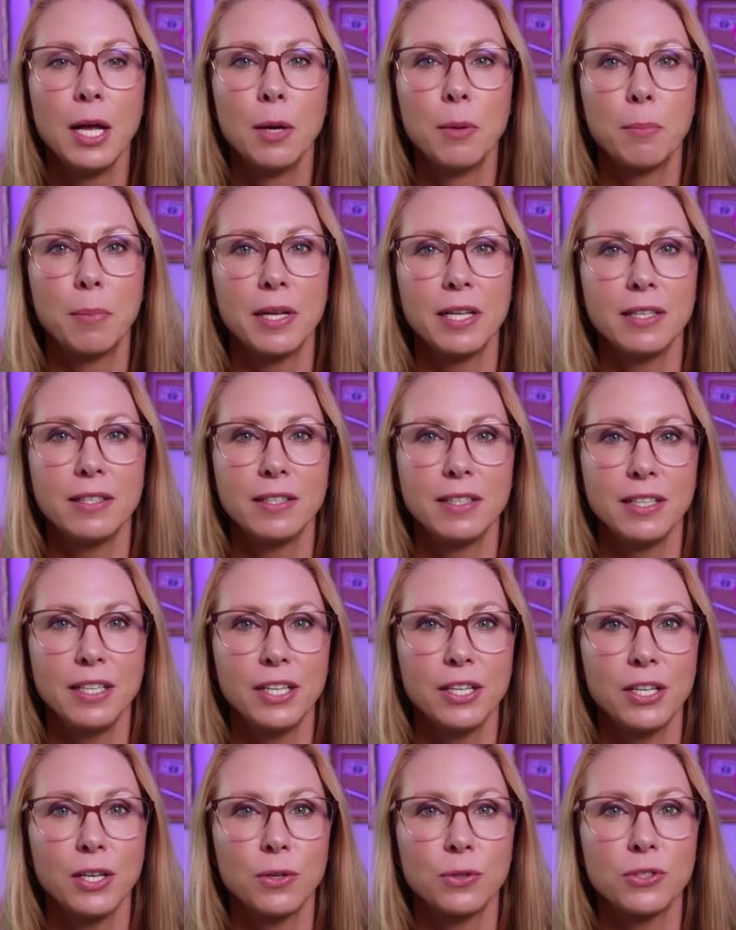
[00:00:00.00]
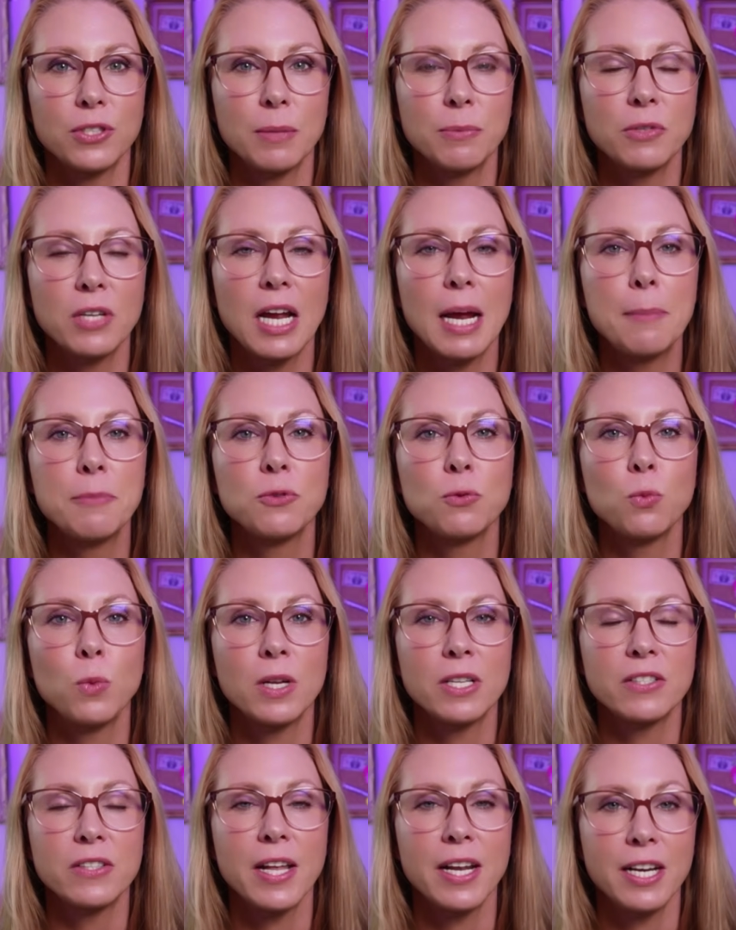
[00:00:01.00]
But, sometimes
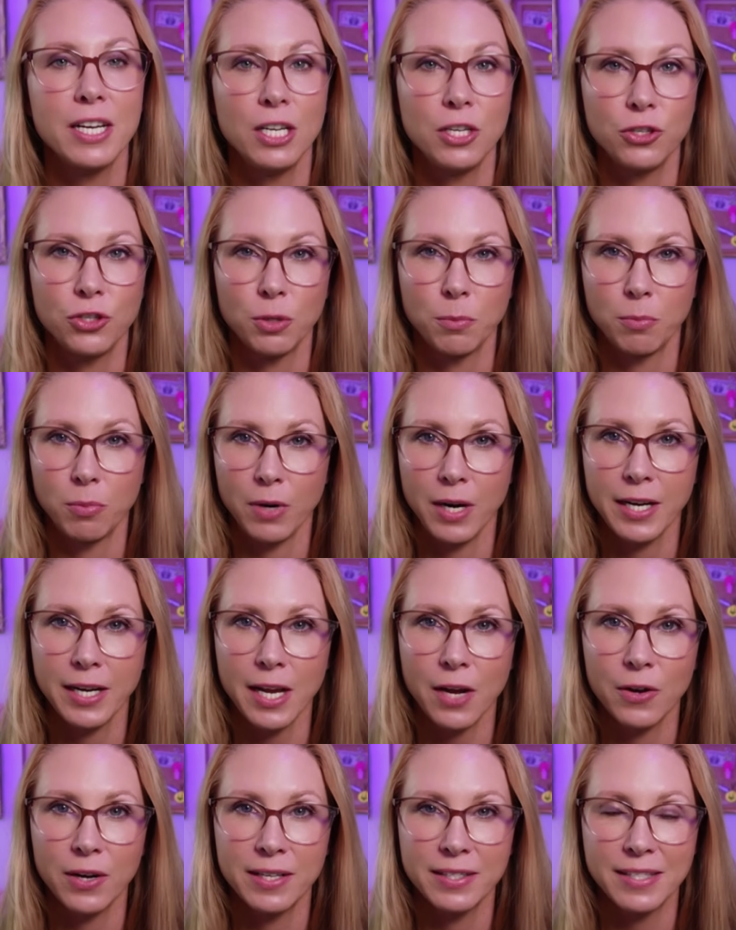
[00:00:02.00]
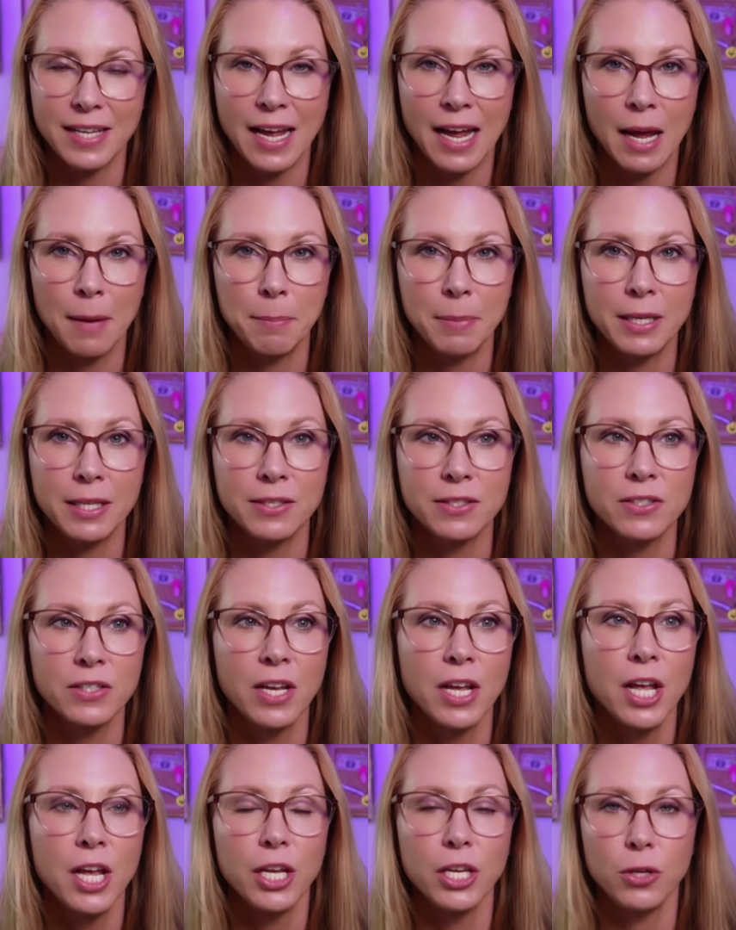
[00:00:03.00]
once that initial breakout has happened,
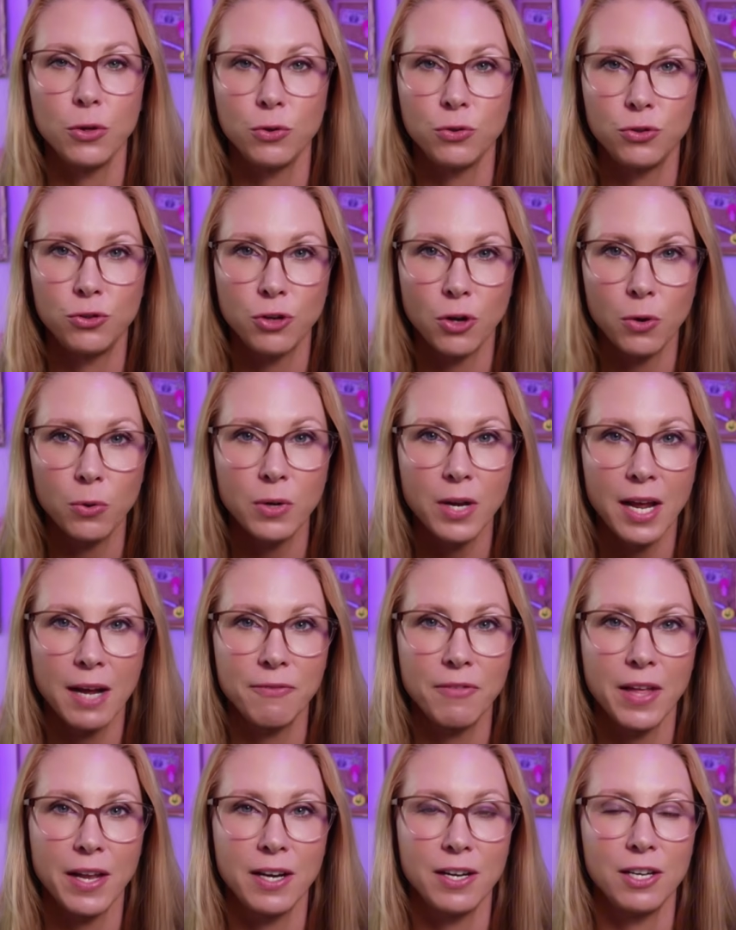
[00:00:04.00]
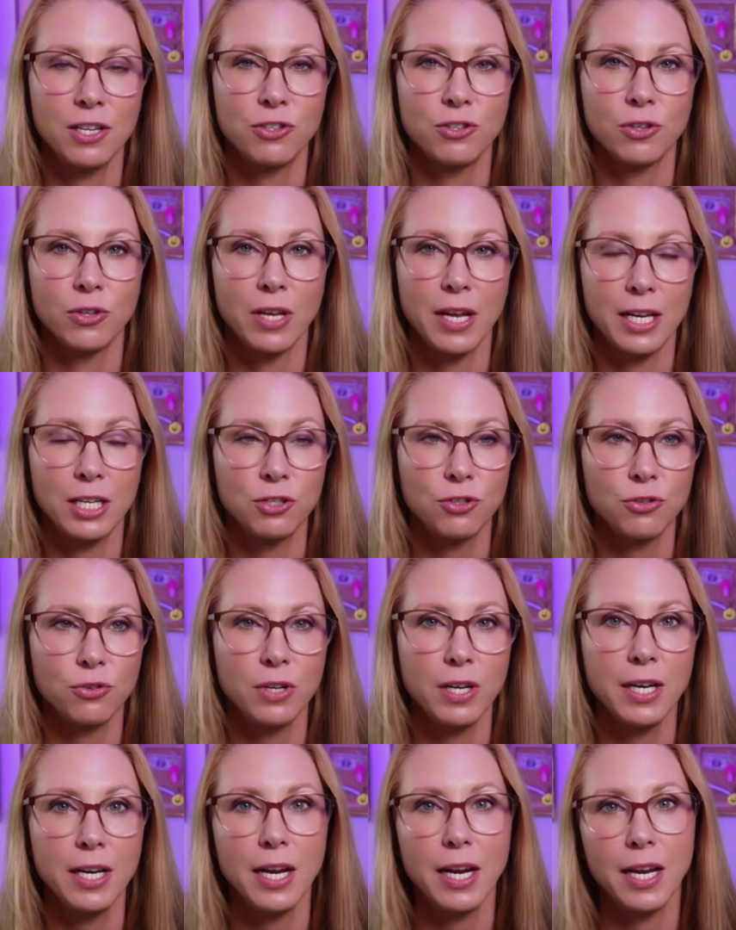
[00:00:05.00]
you don't have that initial
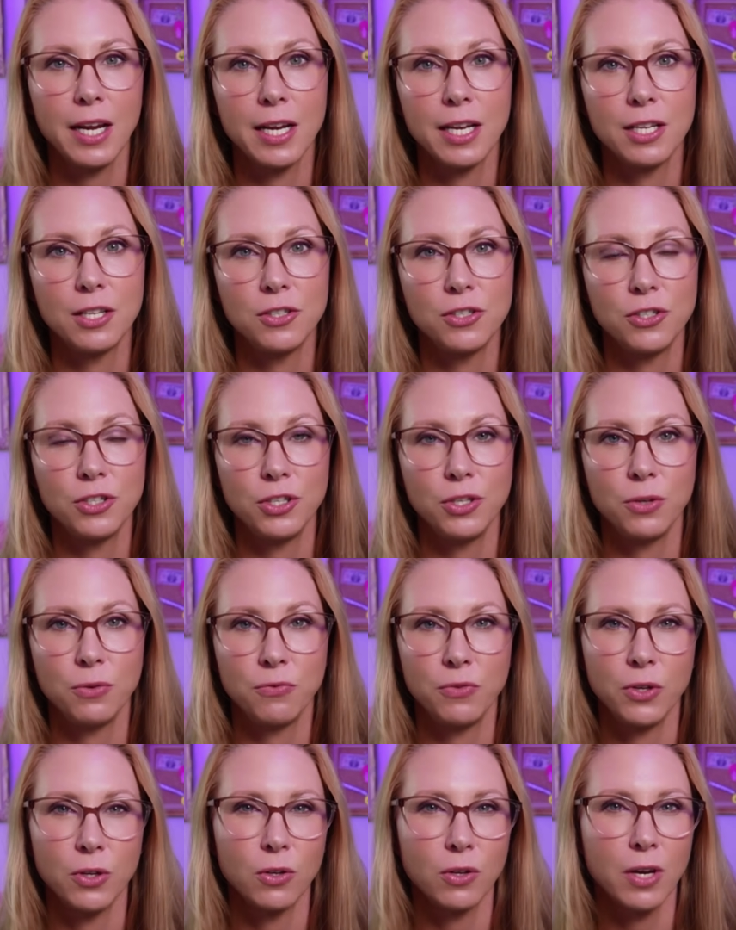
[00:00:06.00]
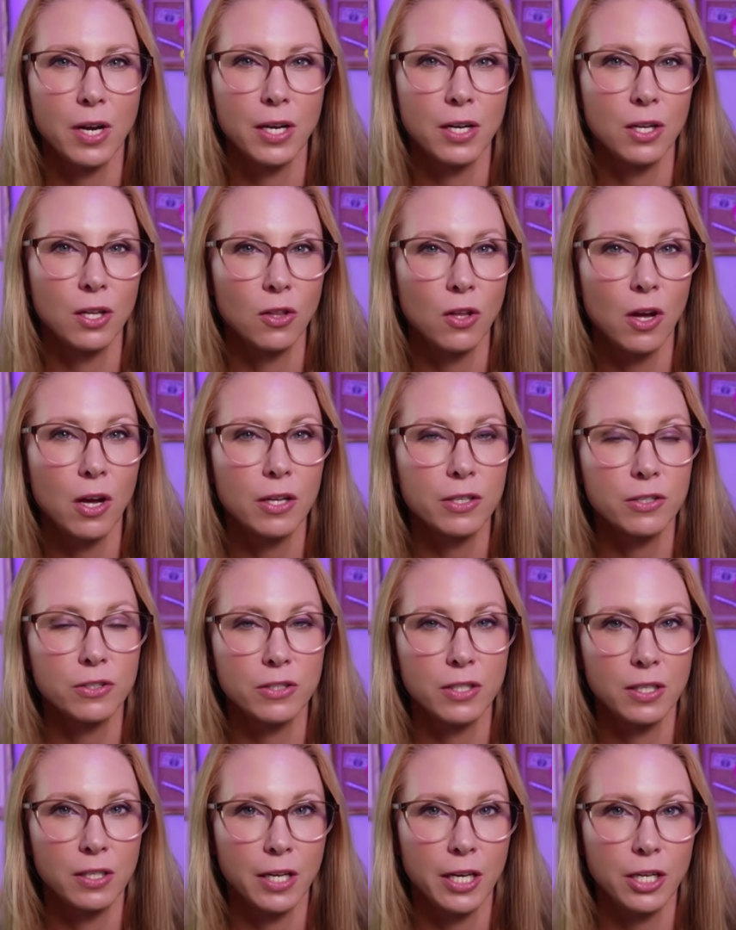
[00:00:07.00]
entry and you feel kind of
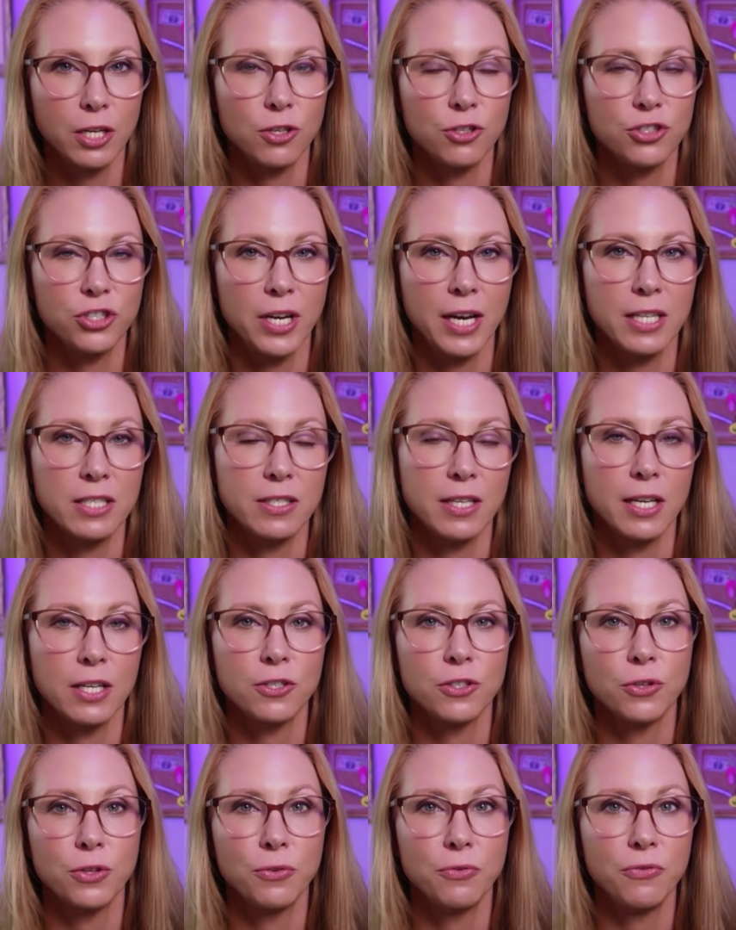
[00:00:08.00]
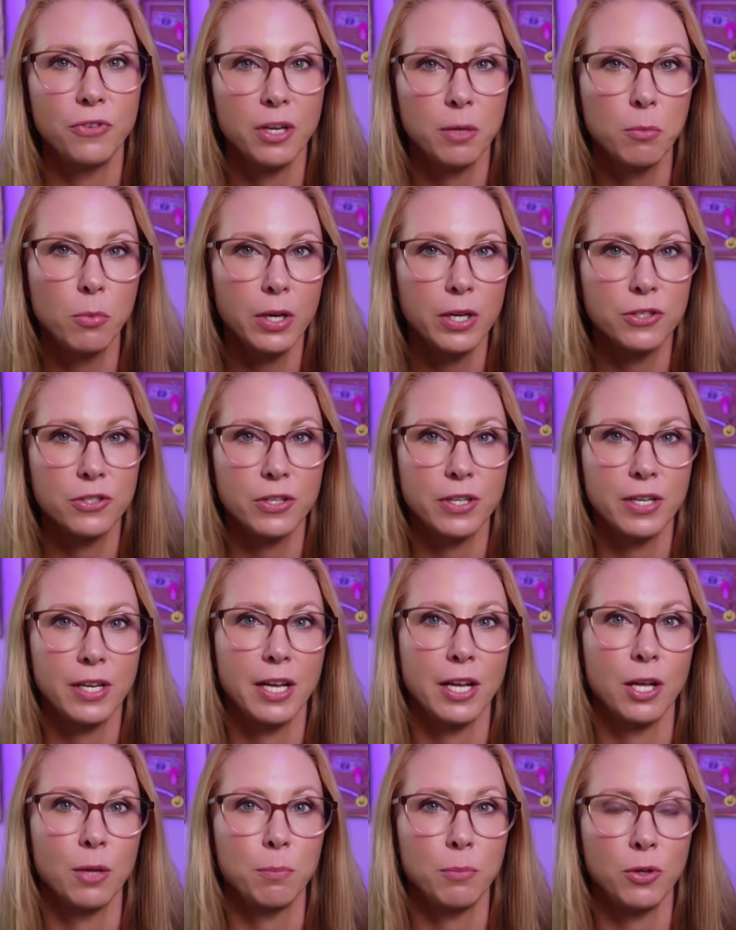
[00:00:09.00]
lost and like you're chasing. So the FIBWIT is going
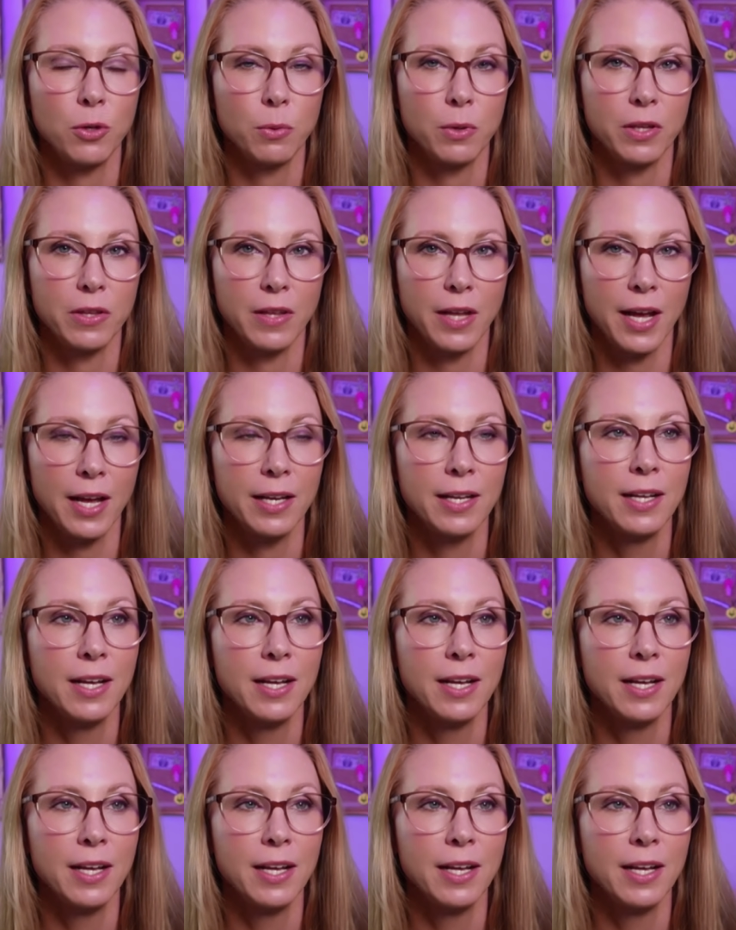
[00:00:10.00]
to help you with that.